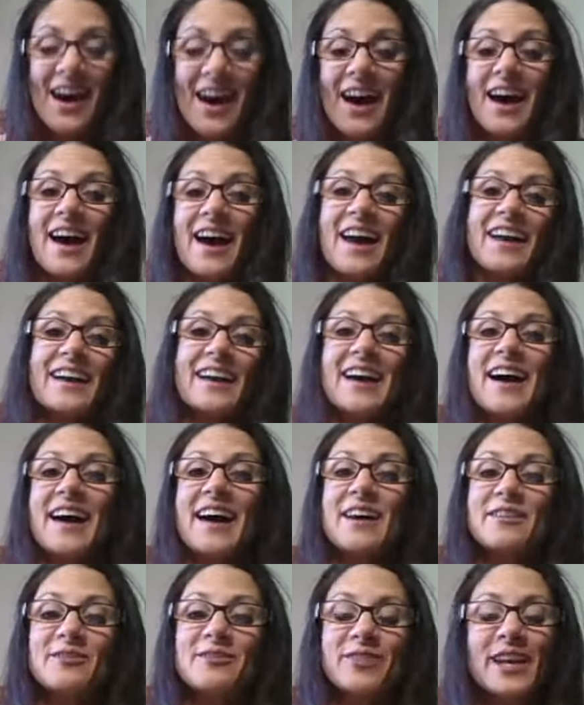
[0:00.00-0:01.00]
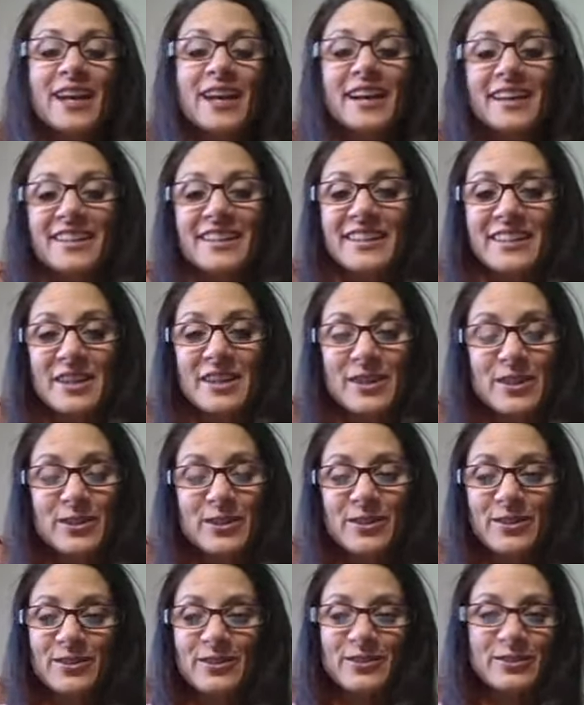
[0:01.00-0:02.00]
I have,
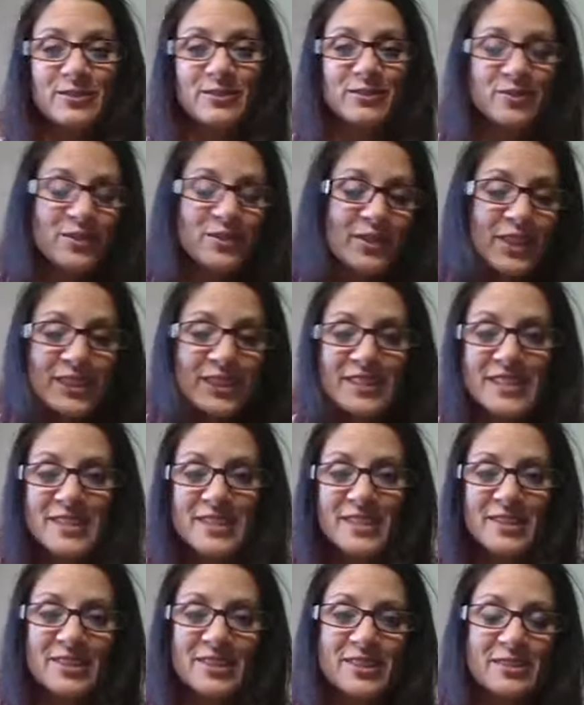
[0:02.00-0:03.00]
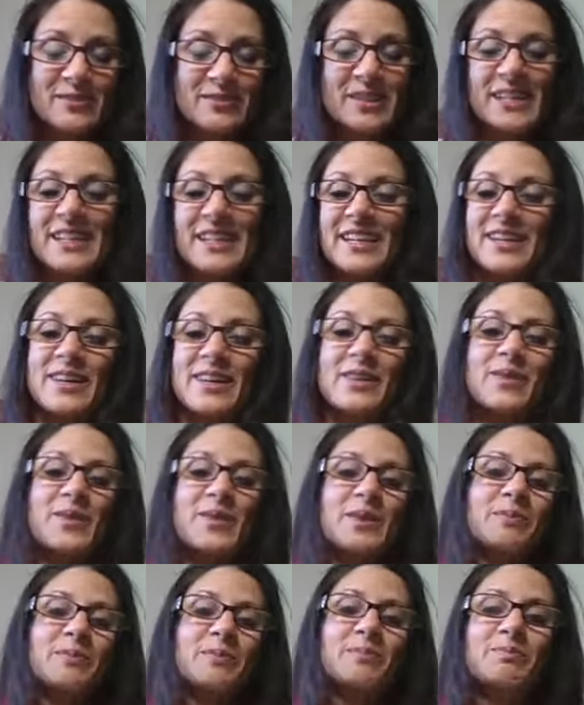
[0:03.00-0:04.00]
looked at social media
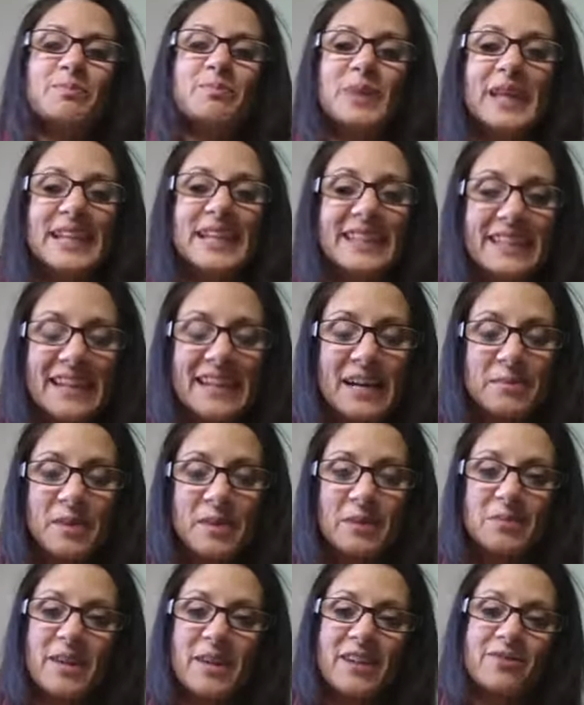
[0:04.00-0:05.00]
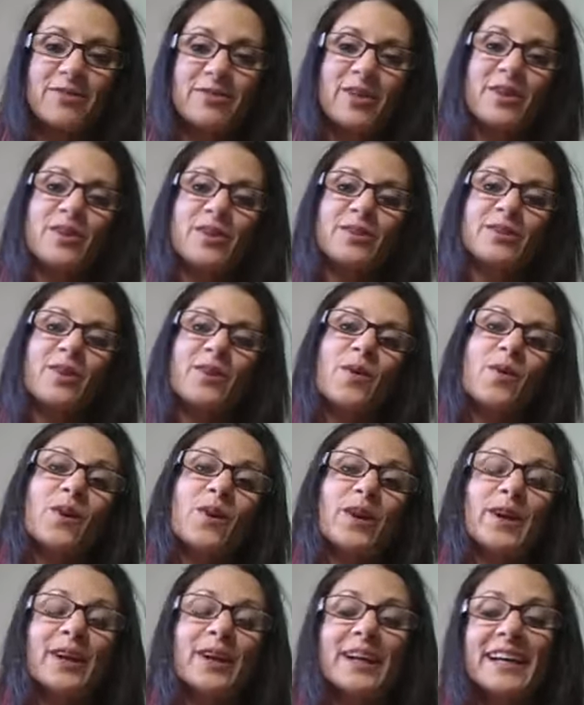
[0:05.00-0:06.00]
or played a game on my phone
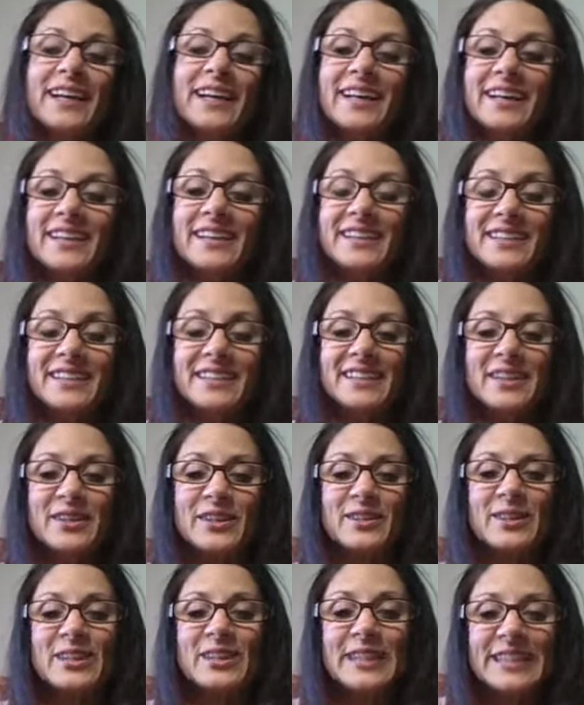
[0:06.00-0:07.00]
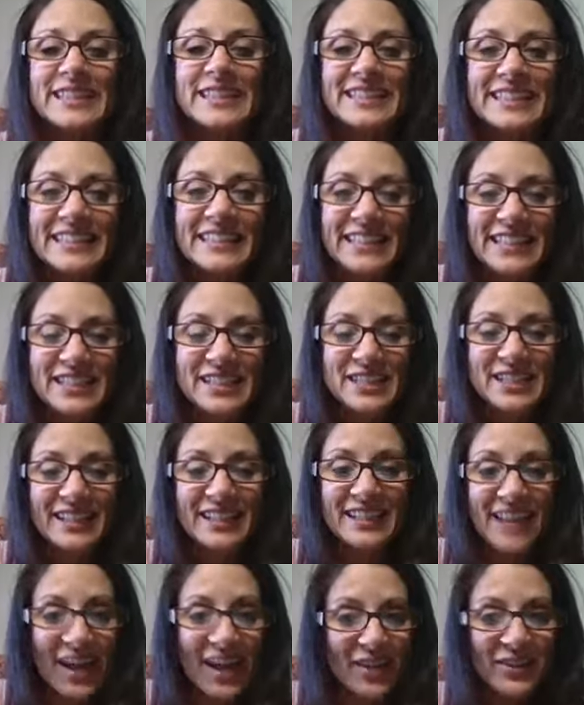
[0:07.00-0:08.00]
or, cleaned the
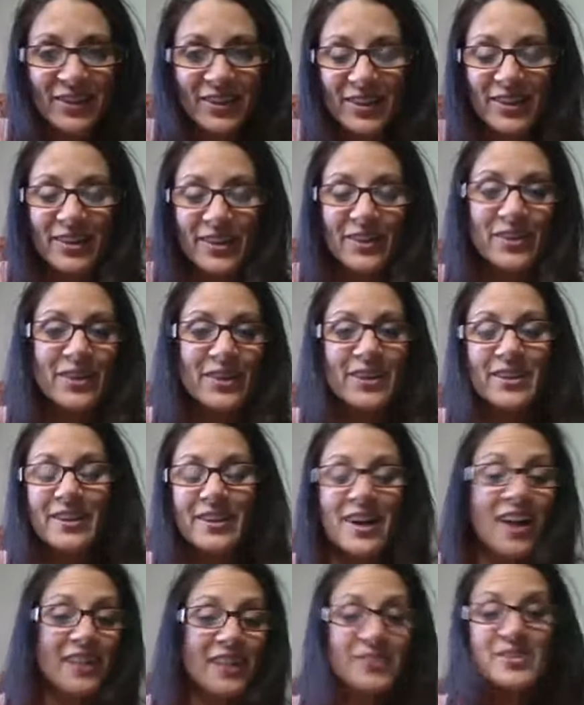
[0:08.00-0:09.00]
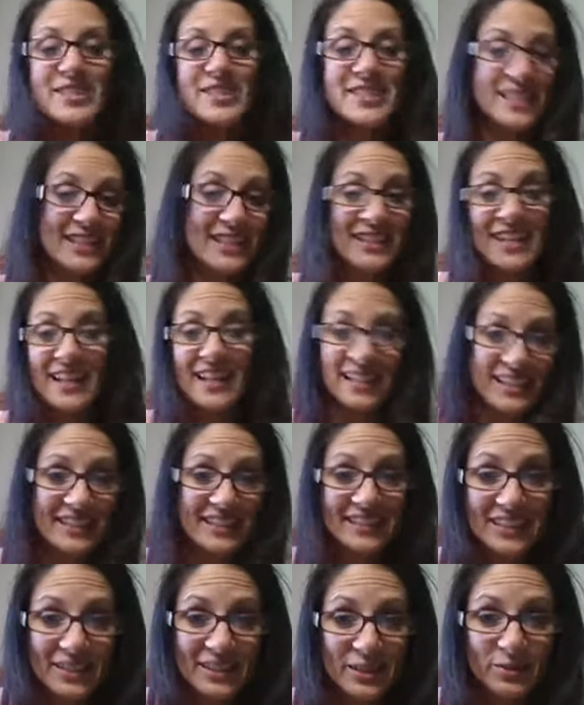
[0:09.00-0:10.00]
kitchen counter, or all of a sudden I
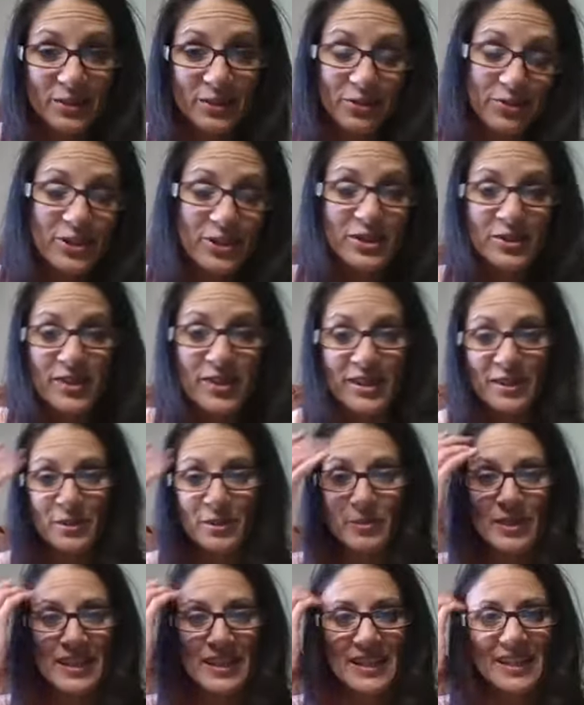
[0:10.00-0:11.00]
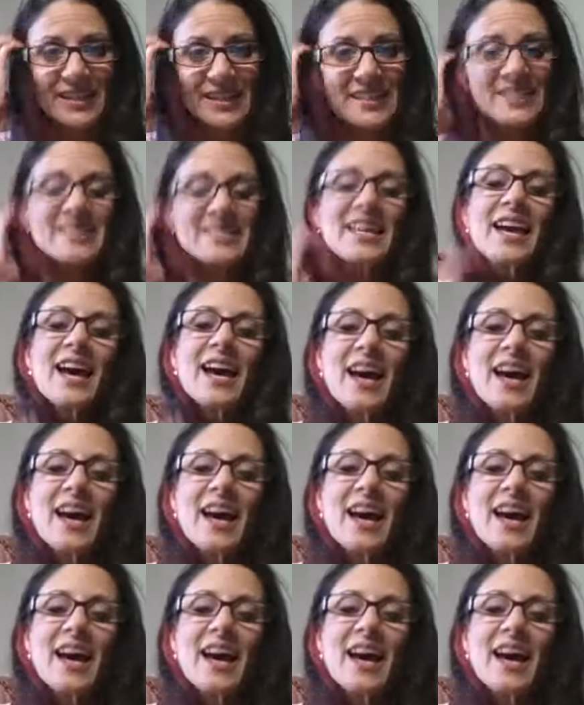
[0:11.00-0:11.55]
cleaned out the refrigerator because